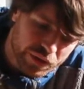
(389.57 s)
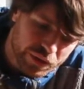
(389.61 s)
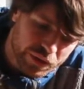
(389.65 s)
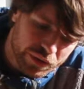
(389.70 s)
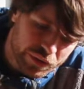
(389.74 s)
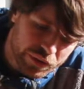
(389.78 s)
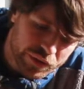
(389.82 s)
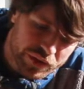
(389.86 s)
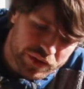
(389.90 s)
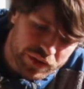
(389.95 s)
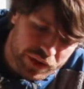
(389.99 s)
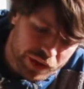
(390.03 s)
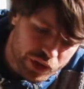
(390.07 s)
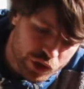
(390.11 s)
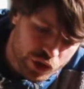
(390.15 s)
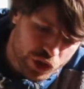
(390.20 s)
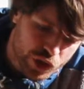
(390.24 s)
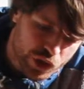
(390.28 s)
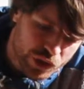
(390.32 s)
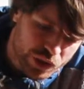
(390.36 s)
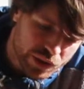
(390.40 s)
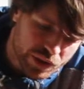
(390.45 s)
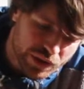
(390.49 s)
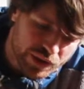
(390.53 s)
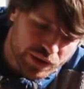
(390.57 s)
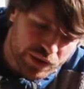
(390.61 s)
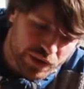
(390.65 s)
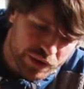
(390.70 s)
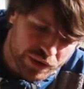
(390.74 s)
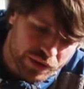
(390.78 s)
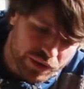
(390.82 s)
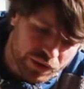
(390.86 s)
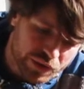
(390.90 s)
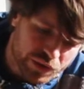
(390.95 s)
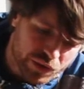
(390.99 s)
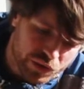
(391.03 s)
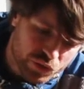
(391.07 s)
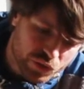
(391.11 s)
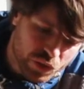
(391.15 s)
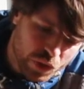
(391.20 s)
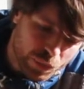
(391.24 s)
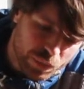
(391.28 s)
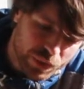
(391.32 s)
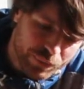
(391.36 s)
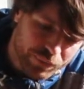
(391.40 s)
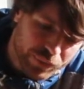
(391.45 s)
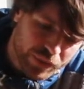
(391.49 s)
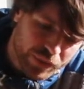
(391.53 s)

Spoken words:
this hitch inside this rope.